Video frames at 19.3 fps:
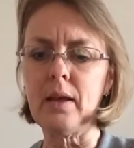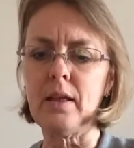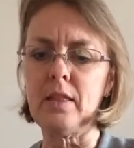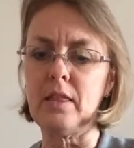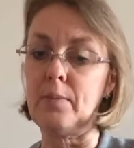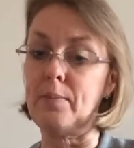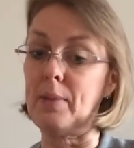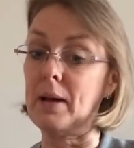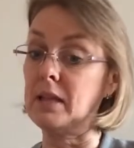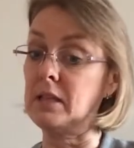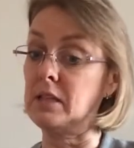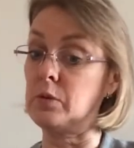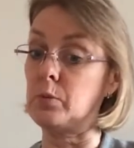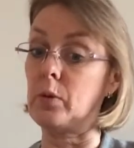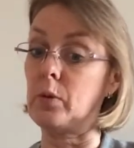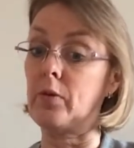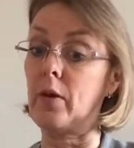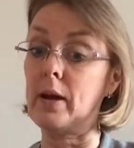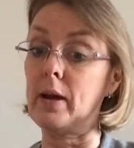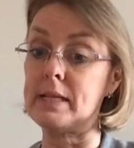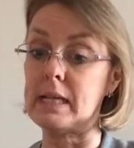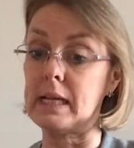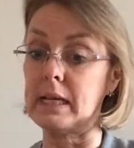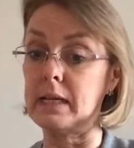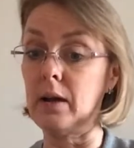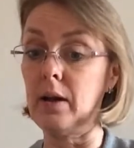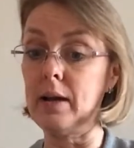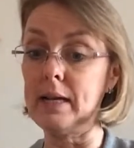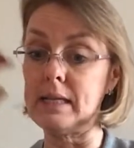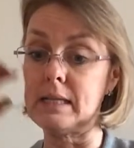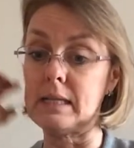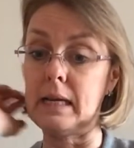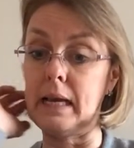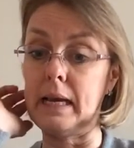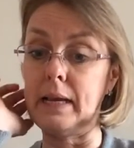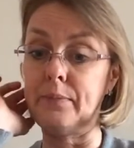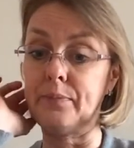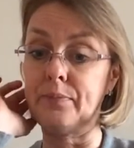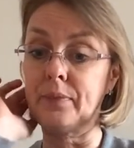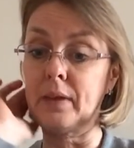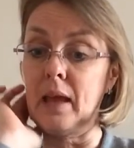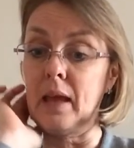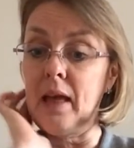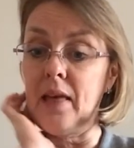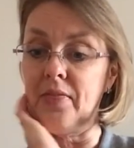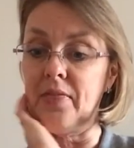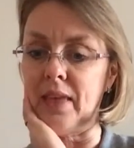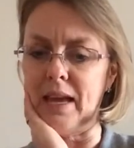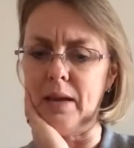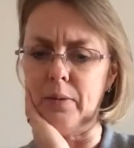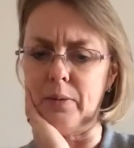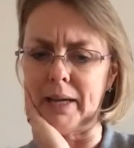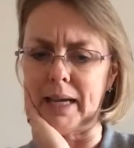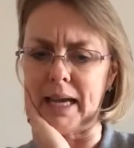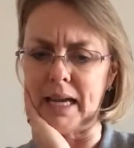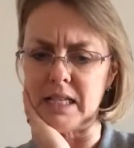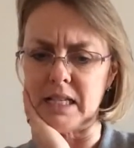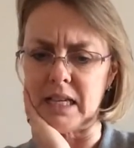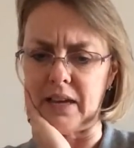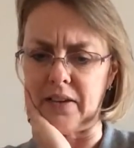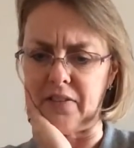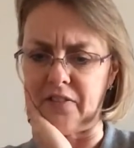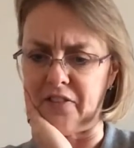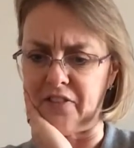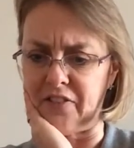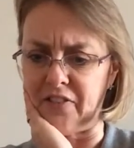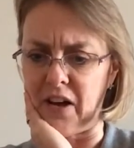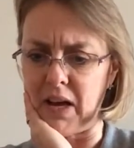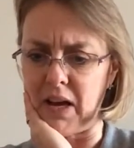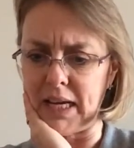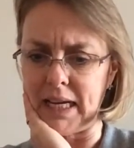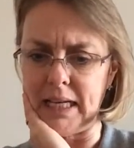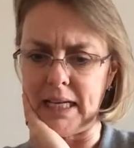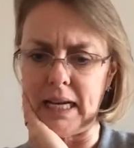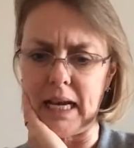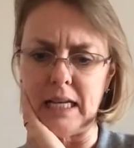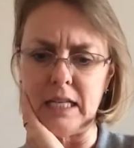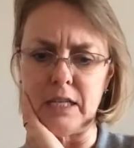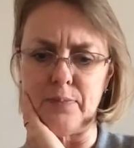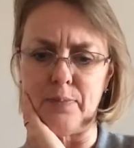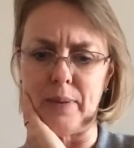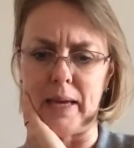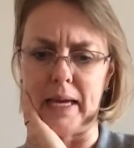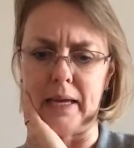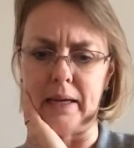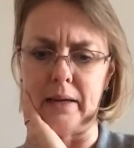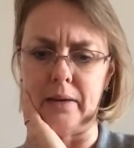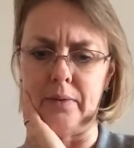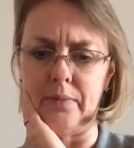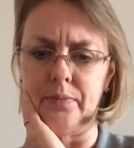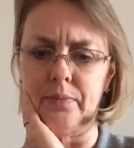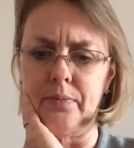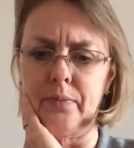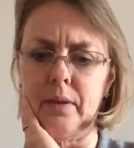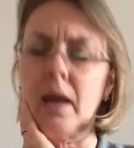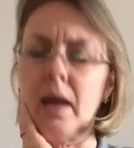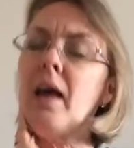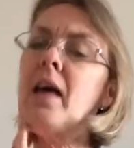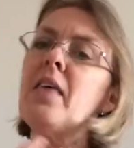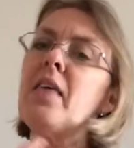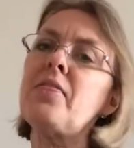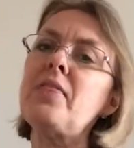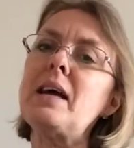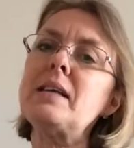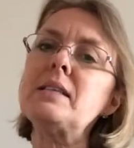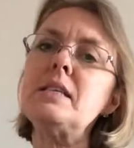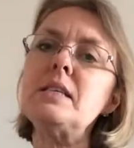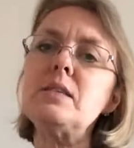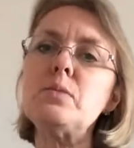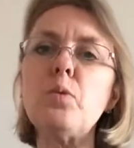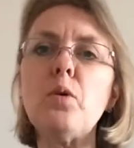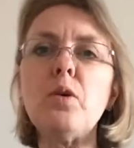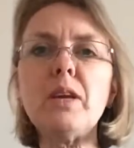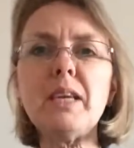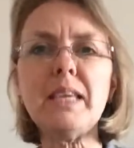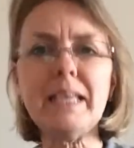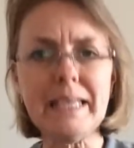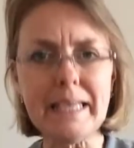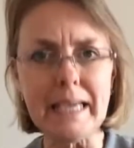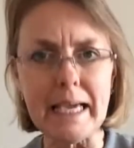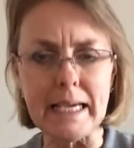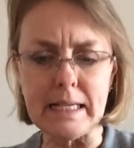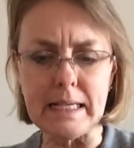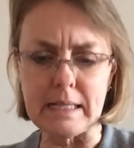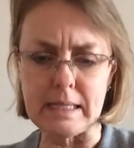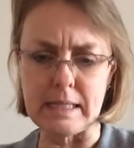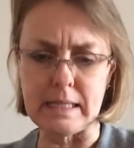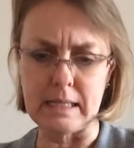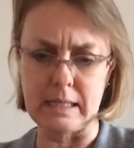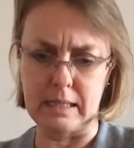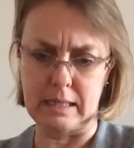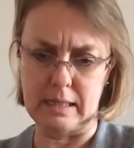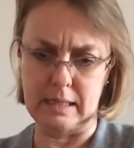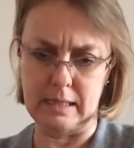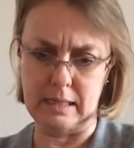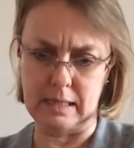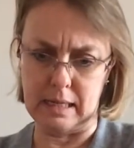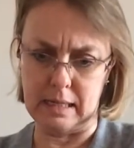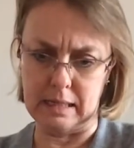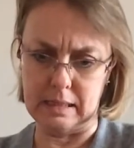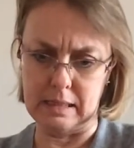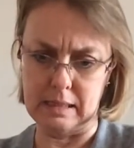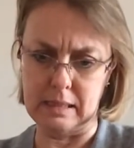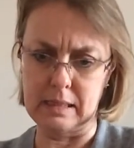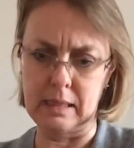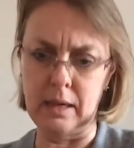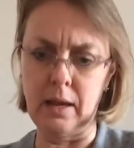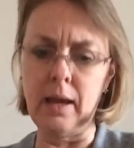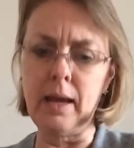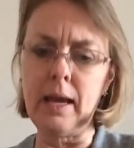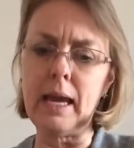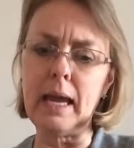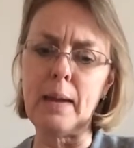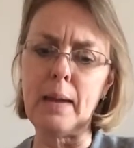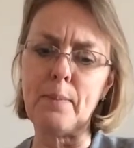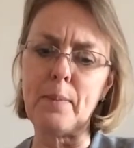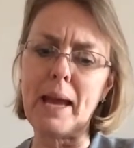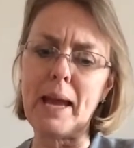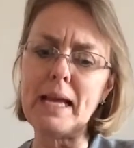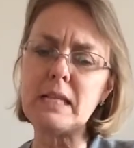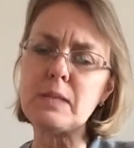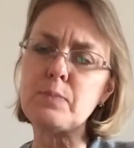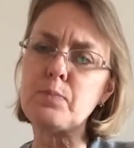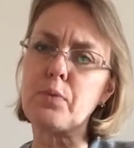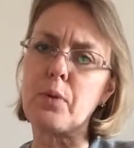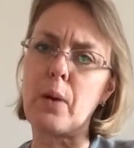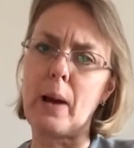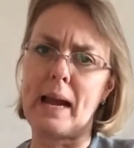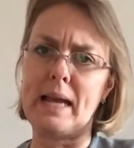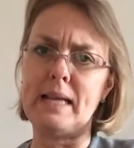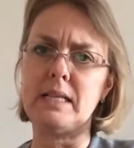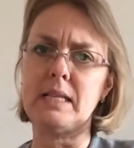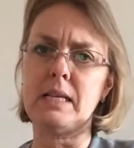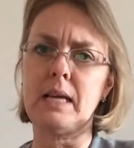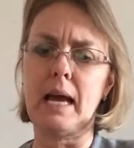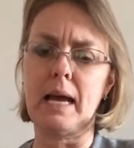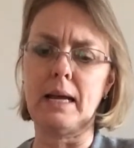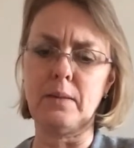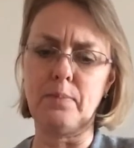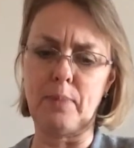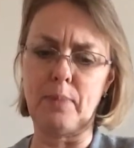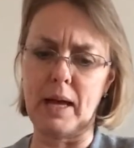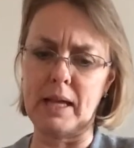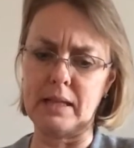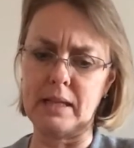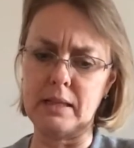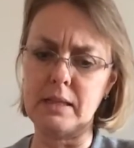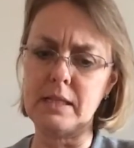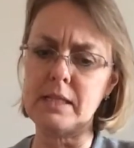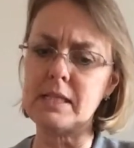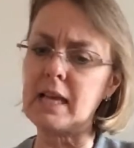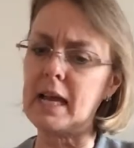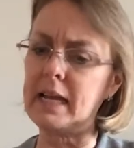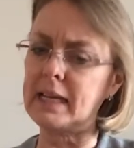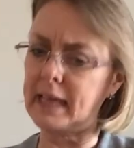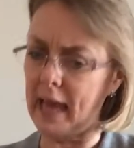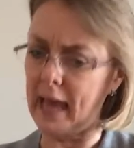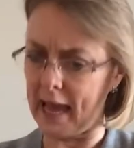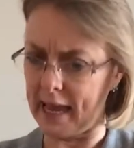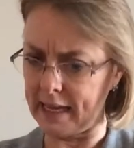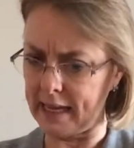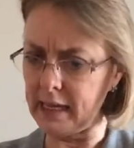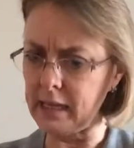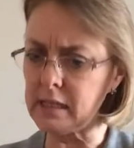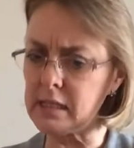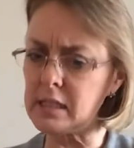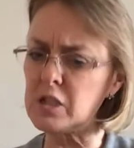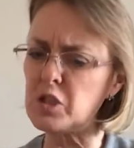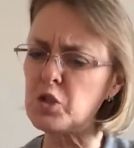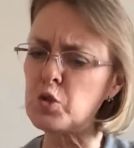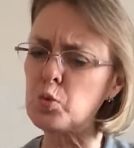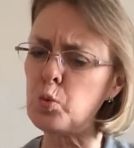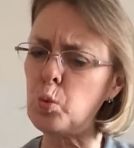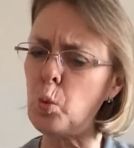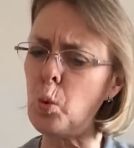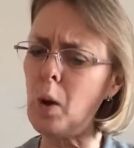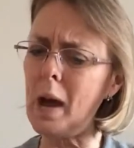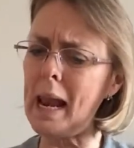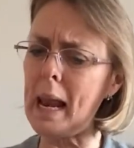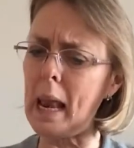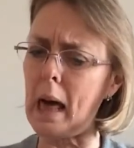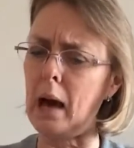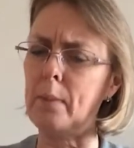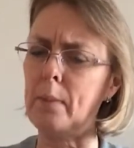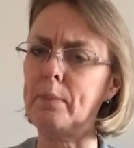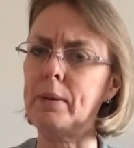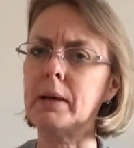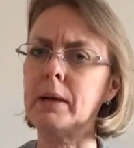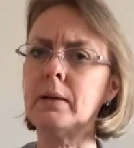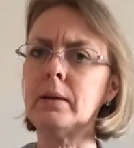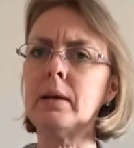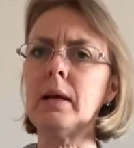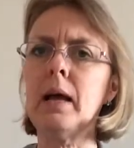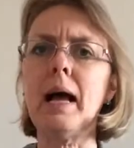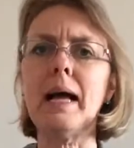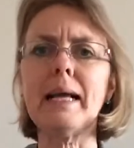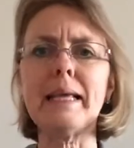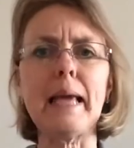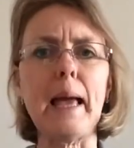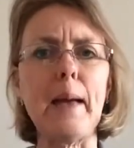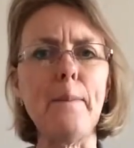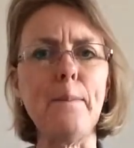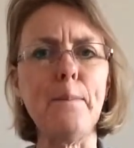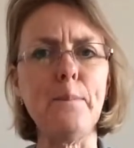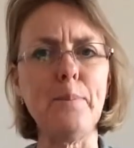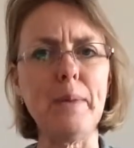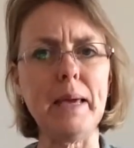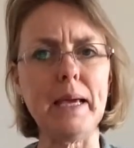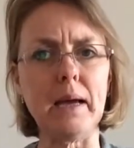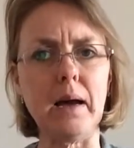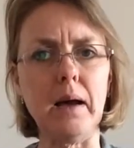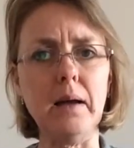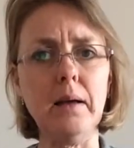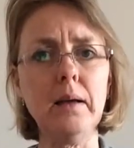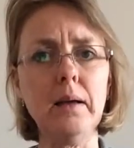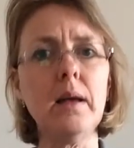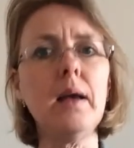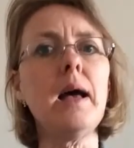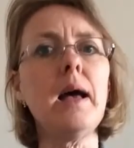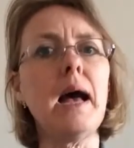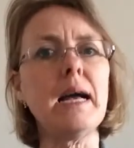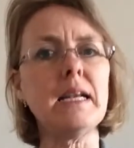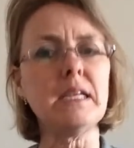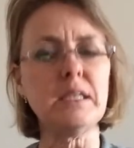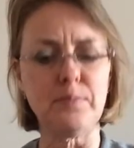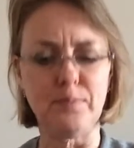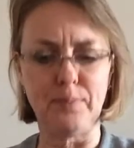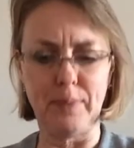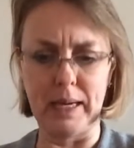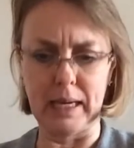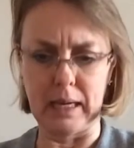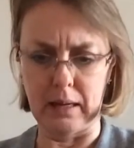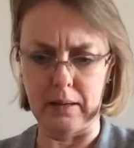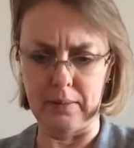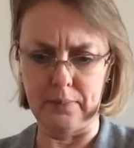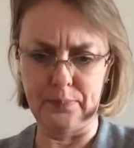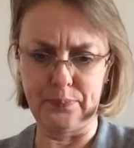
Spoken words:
The buns were rising nicely. They were getting fine and big. That is what yeast does. It makes bread and buns and cakes swell up and get bigger and bigger.